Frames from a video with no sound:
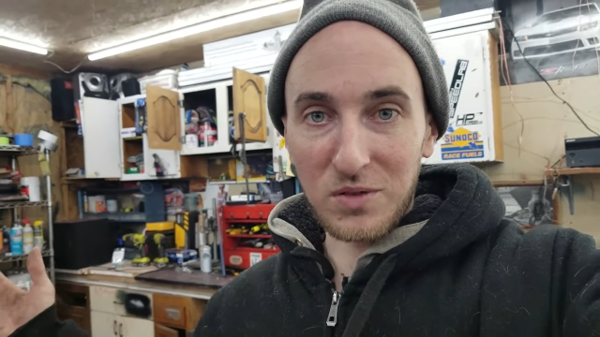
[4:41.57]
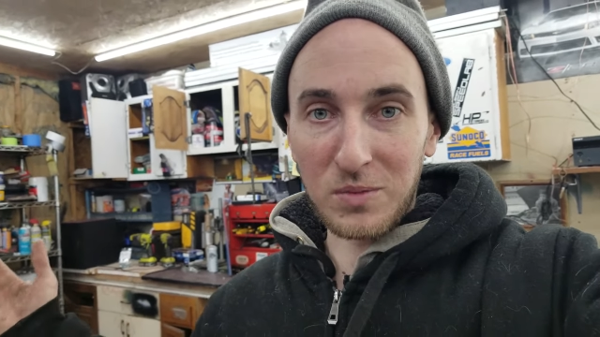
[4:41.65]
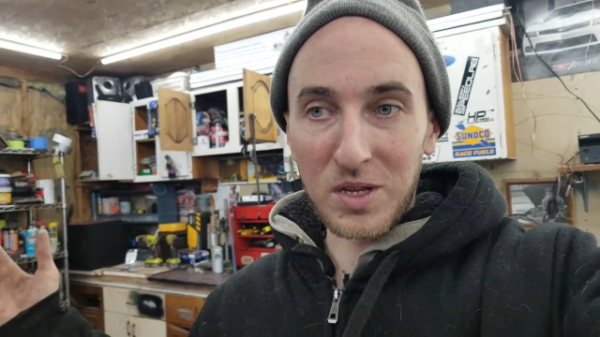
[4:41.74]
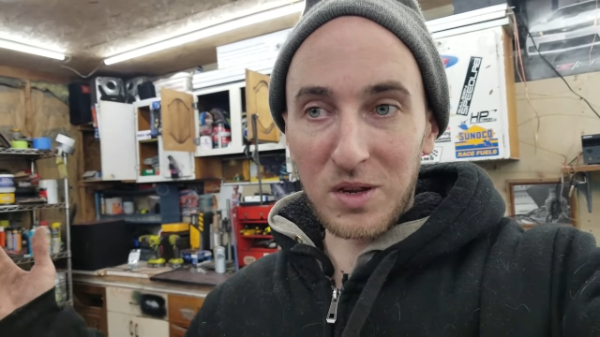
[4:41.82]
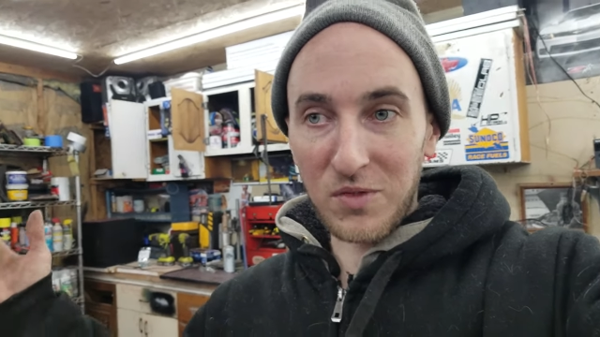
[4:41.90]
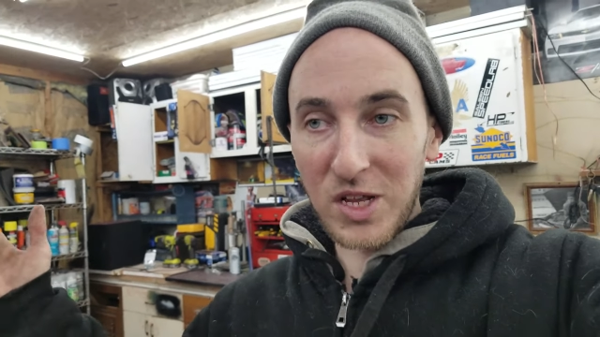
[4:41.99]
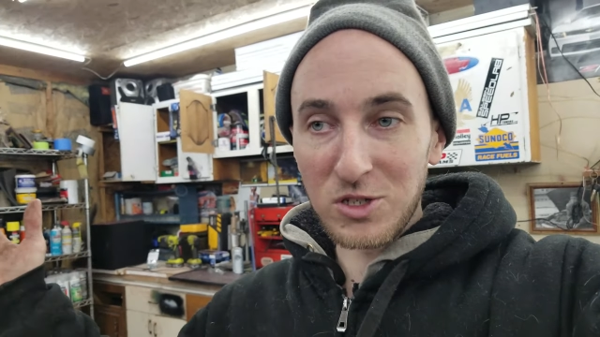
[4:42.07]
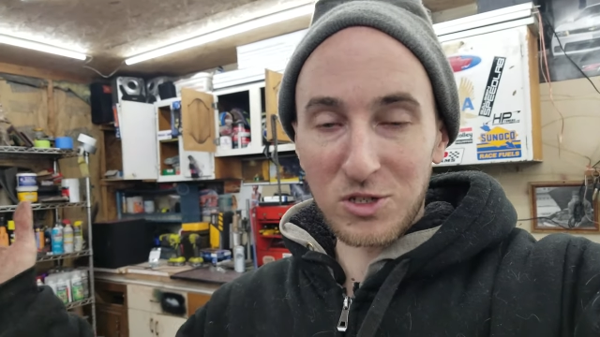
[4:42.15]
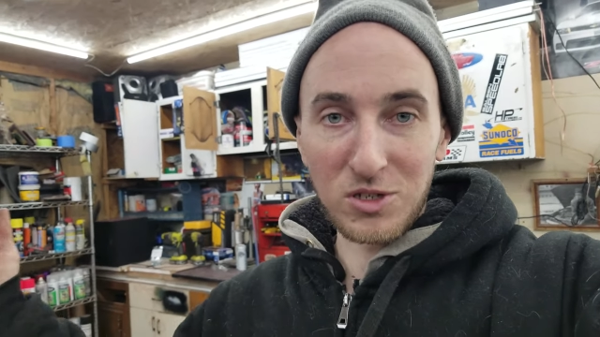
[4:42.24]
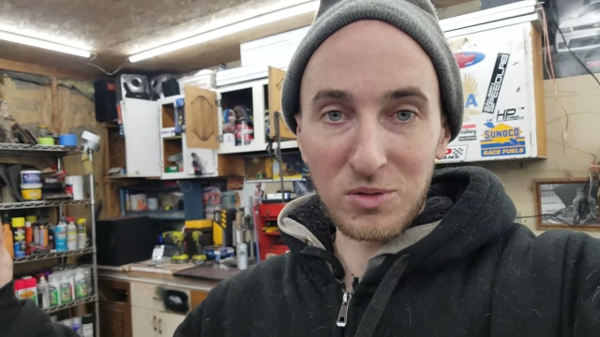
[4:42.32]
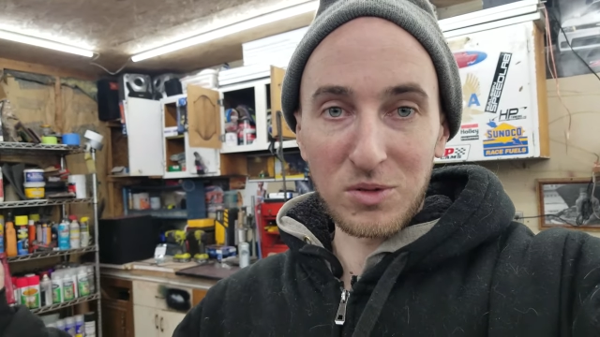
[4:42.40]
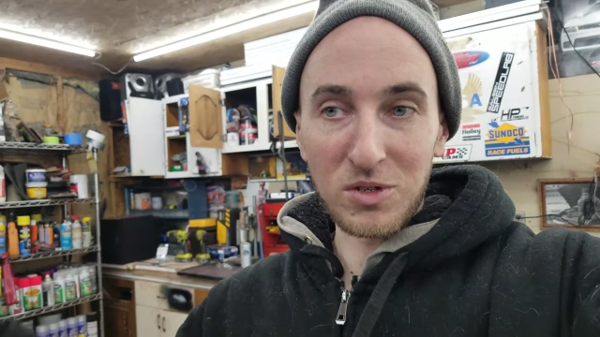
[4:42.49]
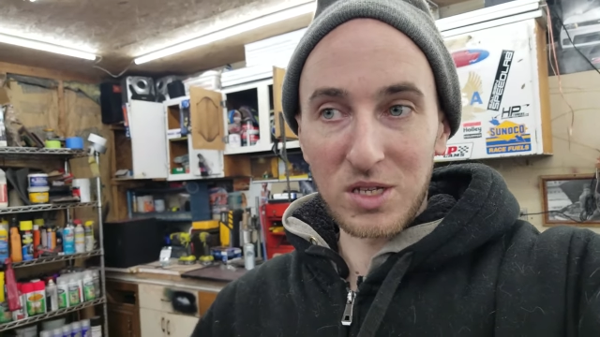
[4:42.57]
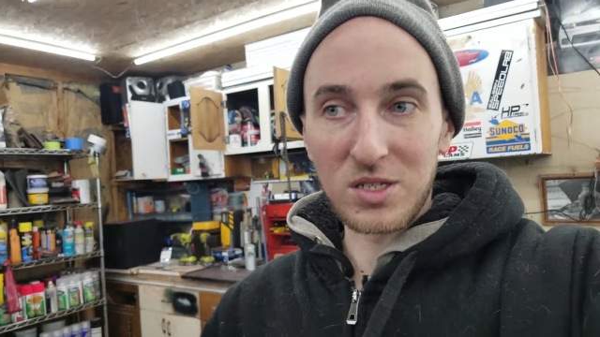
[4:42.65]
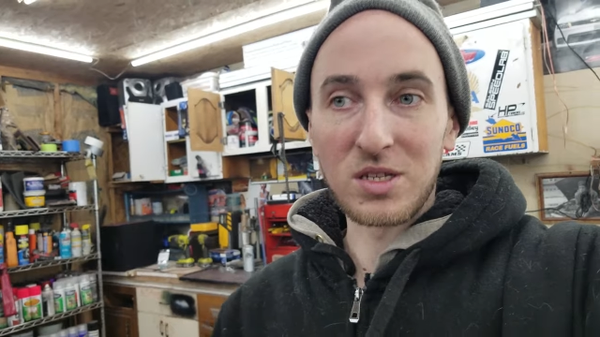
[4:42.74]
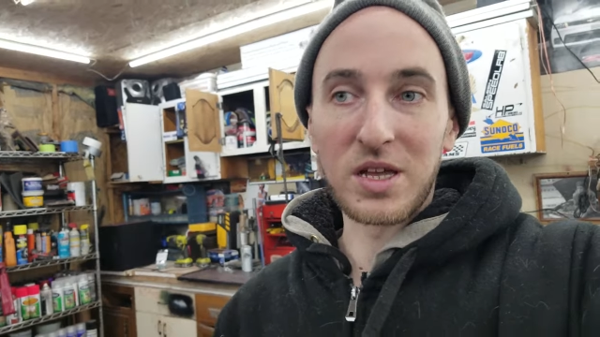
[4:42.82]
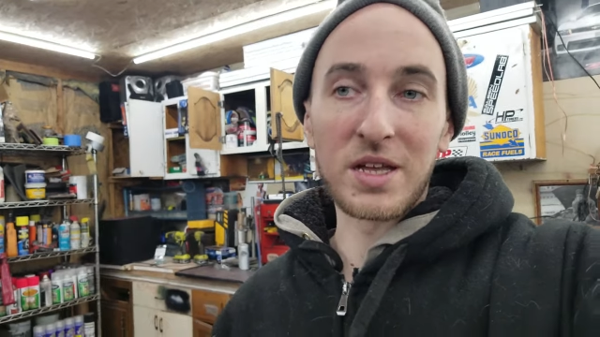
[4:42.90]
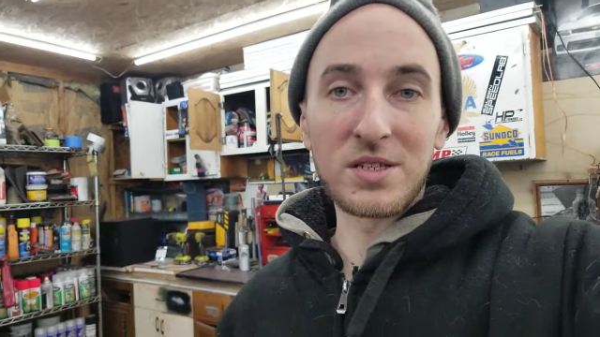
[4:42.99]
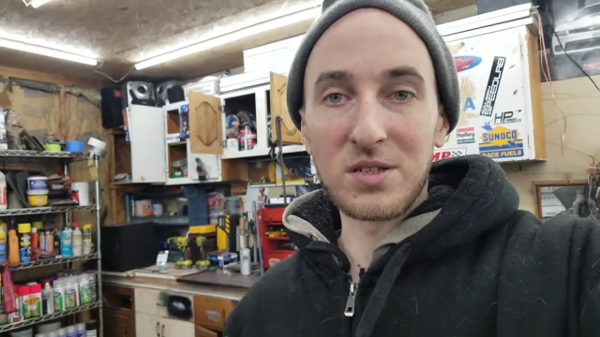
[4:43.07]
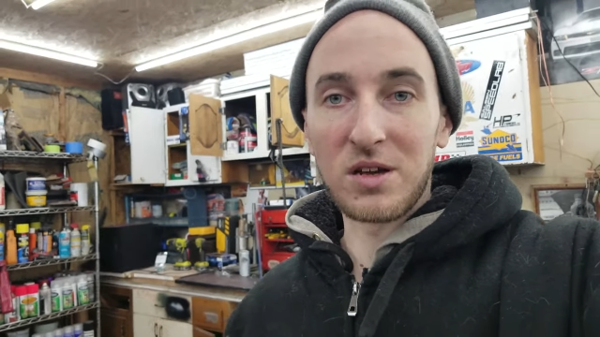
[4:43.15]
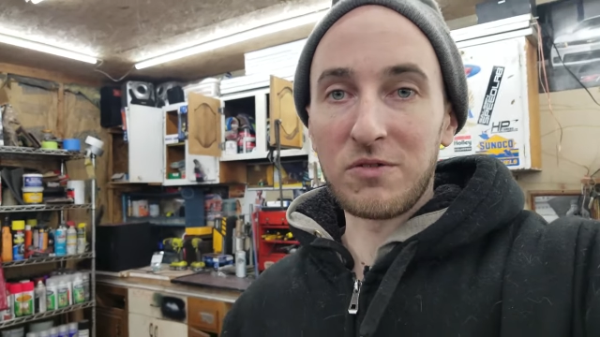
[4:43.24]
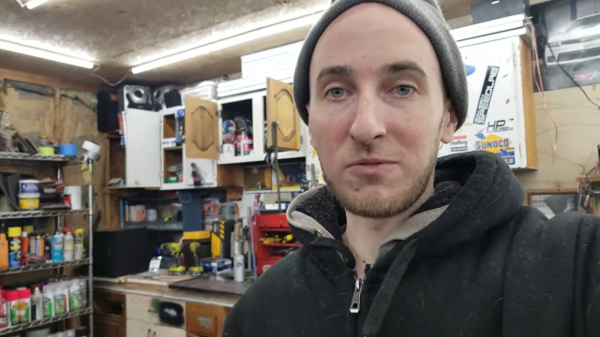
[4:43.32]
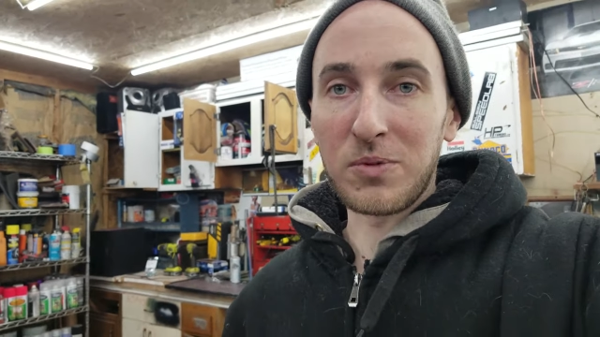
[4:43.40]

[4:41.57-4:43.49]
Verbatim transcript: I mean, eventually we'll get to that stuff,